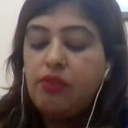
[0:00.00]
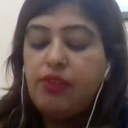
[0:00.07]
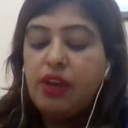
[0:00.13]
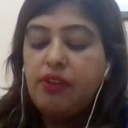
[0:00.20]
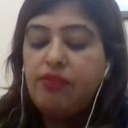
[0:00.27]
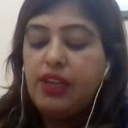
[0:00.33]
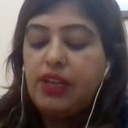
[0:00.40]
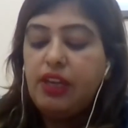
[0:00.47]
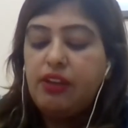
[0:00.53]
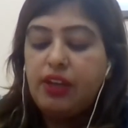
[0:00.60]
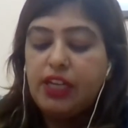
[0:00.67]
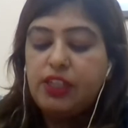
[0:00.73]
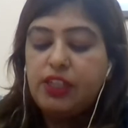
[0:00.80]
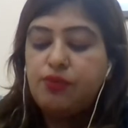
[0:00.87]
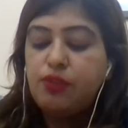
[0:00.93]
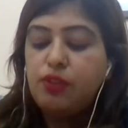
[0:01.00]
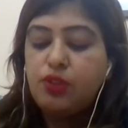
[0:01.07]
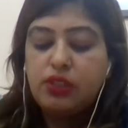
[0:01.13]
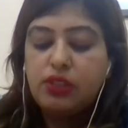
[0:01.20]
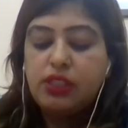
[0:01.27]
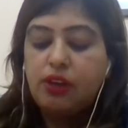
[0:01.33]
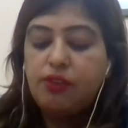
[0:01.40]
We are very grateful
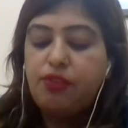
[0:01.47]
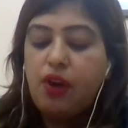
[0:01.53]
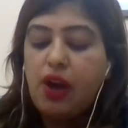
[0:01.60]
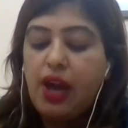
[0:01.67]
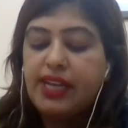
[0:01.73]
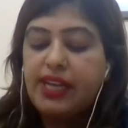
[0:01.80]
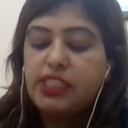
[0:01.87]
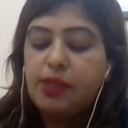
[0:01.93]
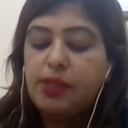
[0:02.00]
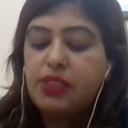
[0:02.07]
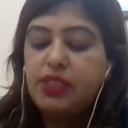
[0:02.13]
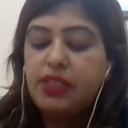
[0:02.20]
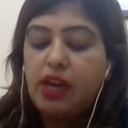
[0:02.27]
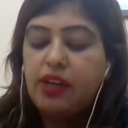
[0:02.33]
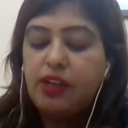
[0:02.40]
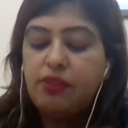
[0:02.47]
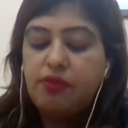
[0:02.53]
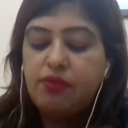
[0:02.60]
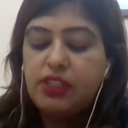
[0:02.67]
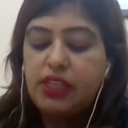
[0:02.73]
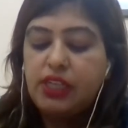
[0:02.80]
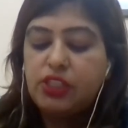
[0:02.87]
to Sir for accepting our
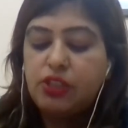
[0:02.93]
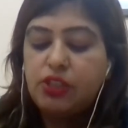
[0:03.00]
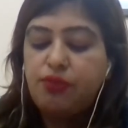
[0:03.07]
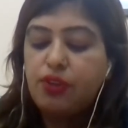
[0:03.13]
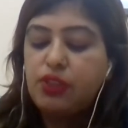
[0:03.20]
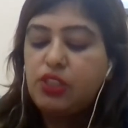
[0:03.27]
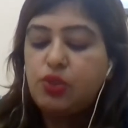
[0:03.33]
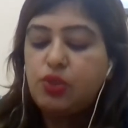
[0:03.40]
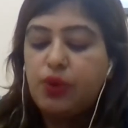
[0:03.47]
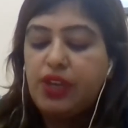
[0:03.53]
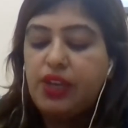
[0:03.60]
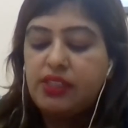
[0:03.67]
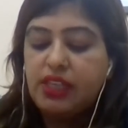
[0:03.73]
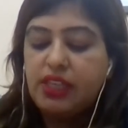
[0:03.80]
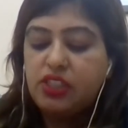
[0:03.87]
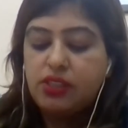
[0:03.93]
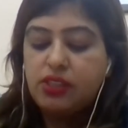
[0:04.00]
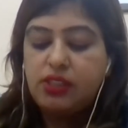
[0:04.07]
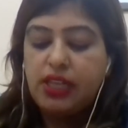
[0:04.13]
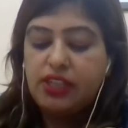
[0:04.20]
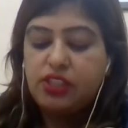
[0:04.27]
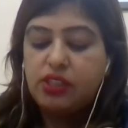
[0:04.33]
invitation for this
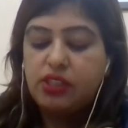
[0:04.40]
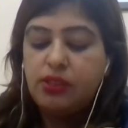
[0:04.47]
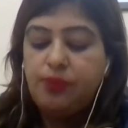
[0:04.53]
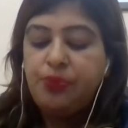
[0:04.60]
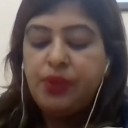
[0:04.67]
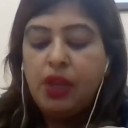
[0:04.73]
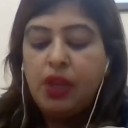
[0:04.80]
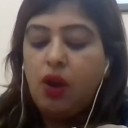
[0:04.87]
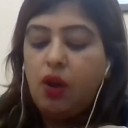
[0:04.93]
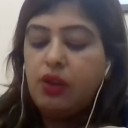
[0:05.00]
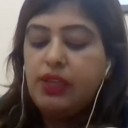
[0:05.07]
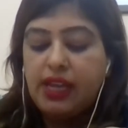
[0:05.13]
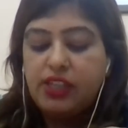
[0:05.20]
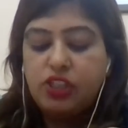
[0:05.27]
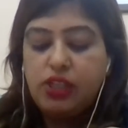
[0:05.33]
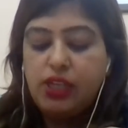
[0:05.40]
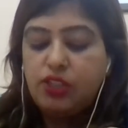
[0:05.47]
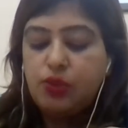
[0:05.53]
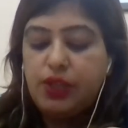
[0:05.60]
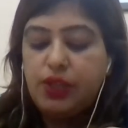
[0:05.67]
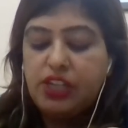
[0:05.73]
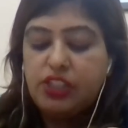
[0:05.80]
orientation session on national
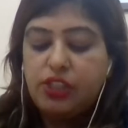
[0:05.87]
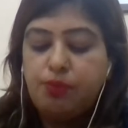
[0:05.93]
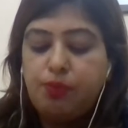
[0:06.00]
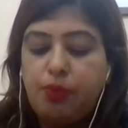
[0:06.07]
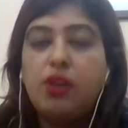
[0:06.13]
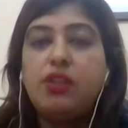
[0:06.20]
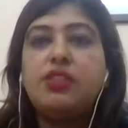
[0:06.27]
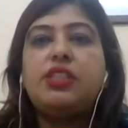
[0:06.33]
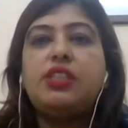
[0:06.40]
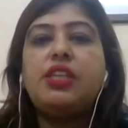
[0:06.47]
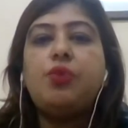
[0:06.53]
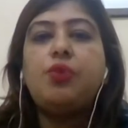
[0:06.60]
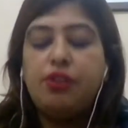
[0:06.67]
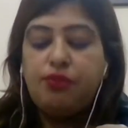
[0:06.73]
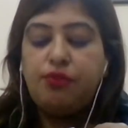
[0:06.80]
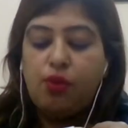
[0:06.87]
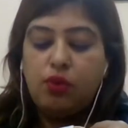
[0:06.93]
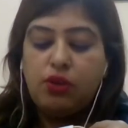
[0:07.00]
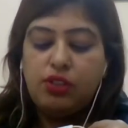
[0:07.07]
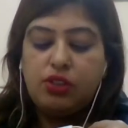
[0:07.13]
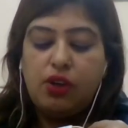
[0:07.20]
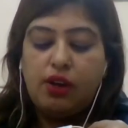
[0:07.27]
education policy with a
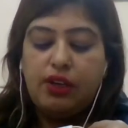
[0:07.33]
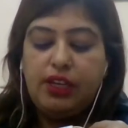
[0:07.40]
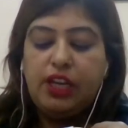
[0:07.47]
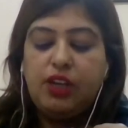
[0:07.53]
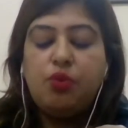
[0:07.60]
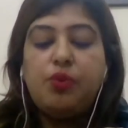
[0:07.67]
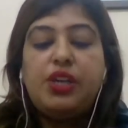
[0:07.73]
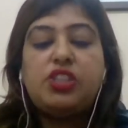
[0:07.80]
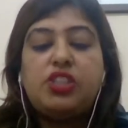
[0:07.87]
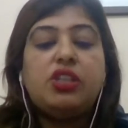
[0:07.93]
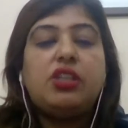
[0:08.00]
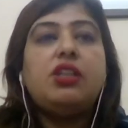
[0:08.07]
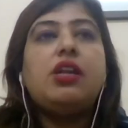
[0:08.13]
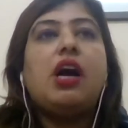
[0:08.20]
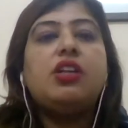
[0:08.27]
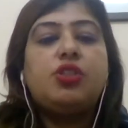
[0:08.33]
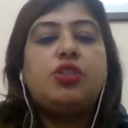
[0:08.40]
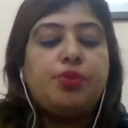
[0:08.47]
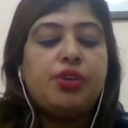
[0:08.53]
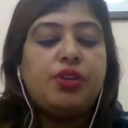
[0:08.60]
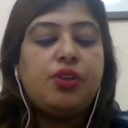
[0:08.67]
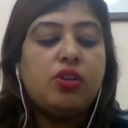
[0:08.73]
focus on innovation and
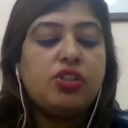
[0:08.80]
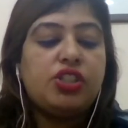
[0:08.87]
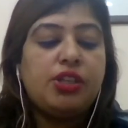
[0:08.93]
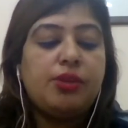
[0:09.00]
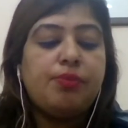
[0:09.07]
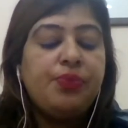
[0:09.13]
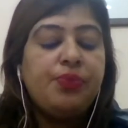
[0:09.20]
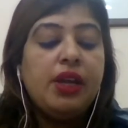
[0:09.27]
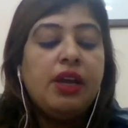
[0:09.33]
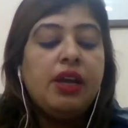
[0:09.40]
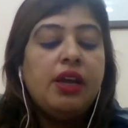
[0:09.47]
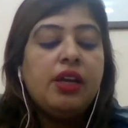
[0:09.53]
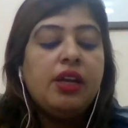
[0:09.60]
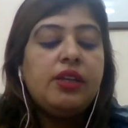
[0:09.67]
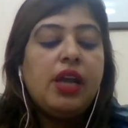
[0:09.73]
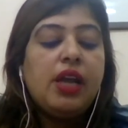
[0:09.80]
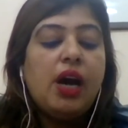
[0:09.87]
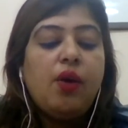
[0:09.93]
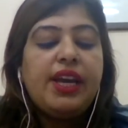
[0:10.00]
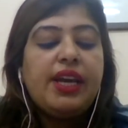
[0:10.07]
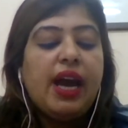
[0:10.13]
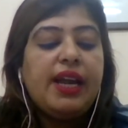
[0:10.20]
entrepreneurship. Now,
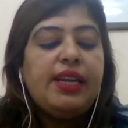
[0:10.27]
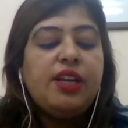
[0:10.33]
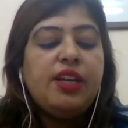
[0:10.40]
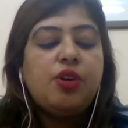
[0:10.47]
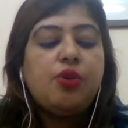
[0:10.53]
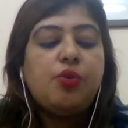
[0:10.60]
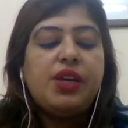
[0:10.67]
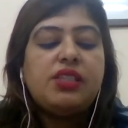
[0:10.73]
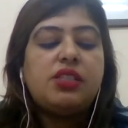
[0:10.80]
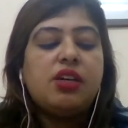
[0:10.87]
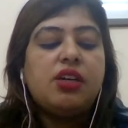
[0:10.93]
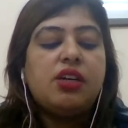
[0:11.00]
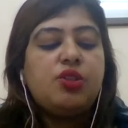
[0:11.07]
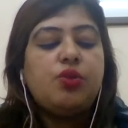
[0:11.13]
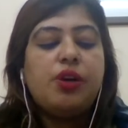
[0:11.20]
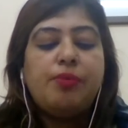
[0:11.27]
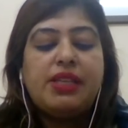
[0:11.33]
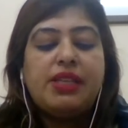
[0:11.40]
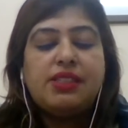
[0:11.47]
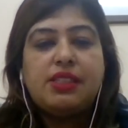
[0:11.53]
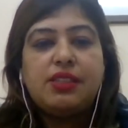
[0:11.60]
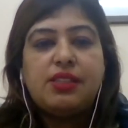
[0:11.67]
I kindly request sir to
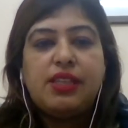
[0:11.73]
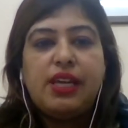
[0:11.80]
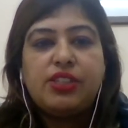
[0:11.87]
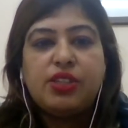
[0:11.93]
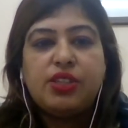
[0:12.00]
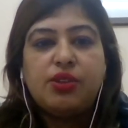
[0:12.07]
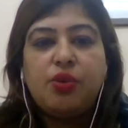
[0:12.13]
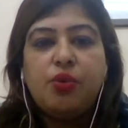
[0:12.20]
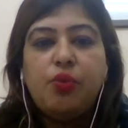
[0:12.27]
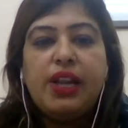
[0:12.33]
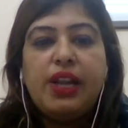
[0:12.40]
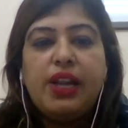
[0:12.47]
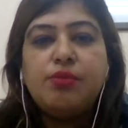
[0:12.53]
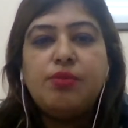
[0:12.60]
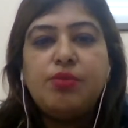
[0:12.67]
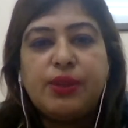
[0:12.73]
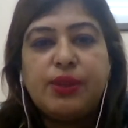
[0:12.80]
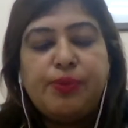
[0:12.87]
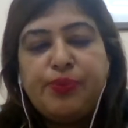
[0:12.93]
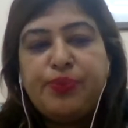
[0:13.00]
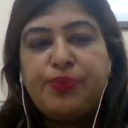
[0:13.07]
commence the session. Welcome, sir.